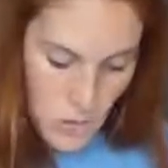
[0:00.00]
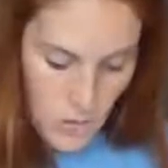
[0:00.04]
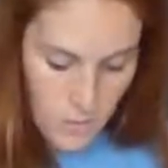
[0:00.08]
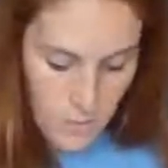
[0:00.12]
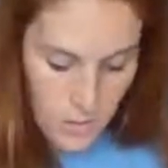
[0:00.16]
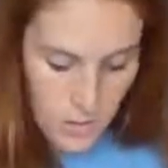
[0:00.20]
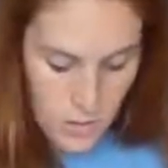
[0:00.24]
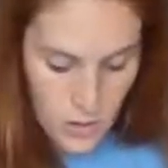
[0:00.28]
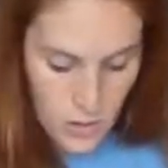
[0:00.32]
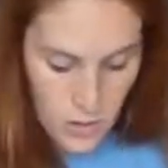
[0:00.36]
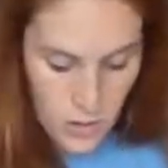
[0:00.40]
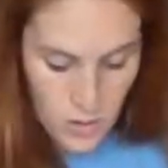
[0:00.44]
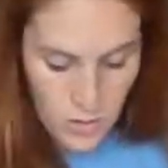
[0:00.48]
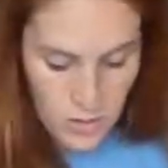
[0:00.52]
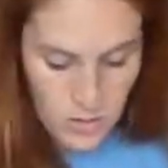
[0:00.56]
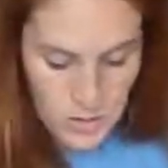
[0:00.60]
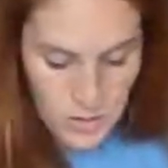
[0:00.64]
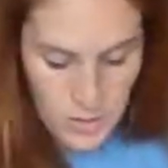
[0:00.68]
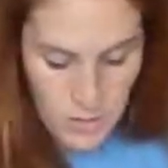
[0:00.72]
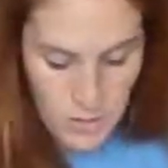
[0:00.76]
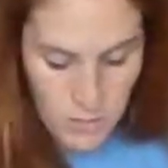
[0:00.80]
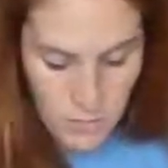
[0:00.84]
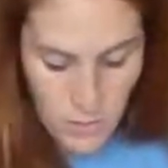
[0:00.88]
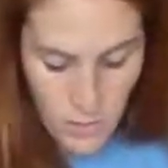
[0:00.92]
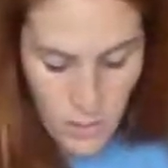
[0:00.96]
So I'm going to do
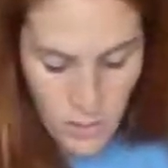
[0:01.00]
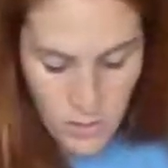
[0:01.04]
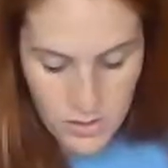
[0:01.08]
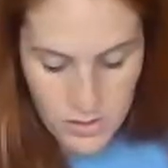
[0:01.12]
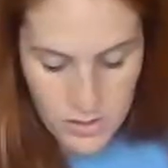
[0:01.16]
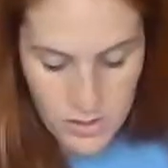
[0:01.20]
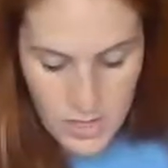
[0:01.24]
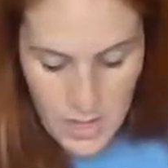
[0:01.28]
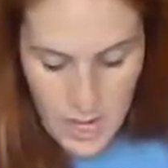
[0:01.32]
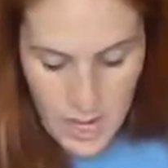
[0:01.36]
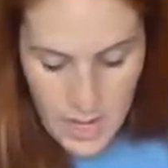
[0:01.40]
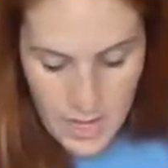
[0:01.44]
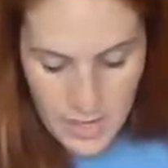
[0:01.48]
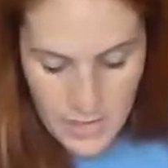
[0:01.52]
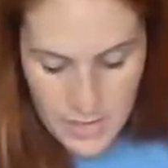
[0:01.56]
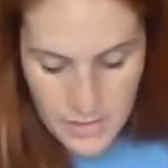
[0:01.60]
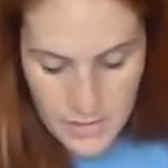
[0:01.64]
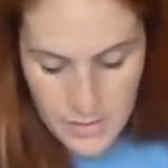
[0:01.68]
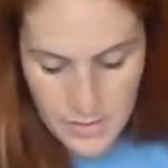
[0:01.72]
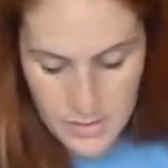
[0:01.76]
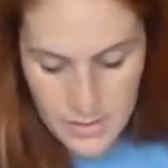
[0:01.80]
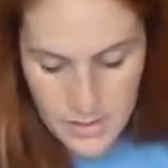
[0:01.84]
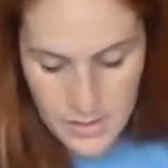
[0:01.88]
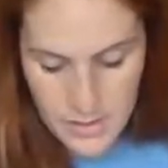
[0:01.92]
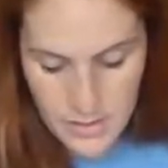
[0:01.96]
this on both
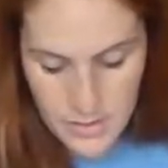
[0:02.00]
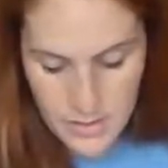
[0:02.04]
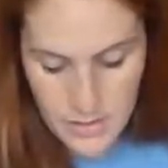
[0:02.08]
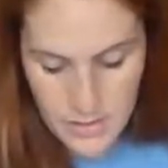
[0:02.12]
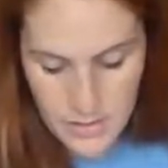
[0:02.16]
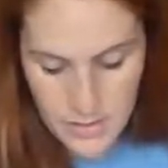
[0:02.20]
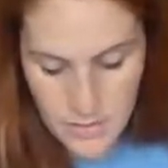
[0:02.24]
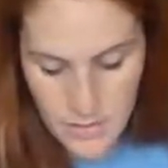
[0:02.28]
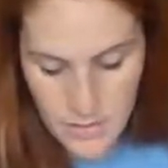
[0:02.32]
sides,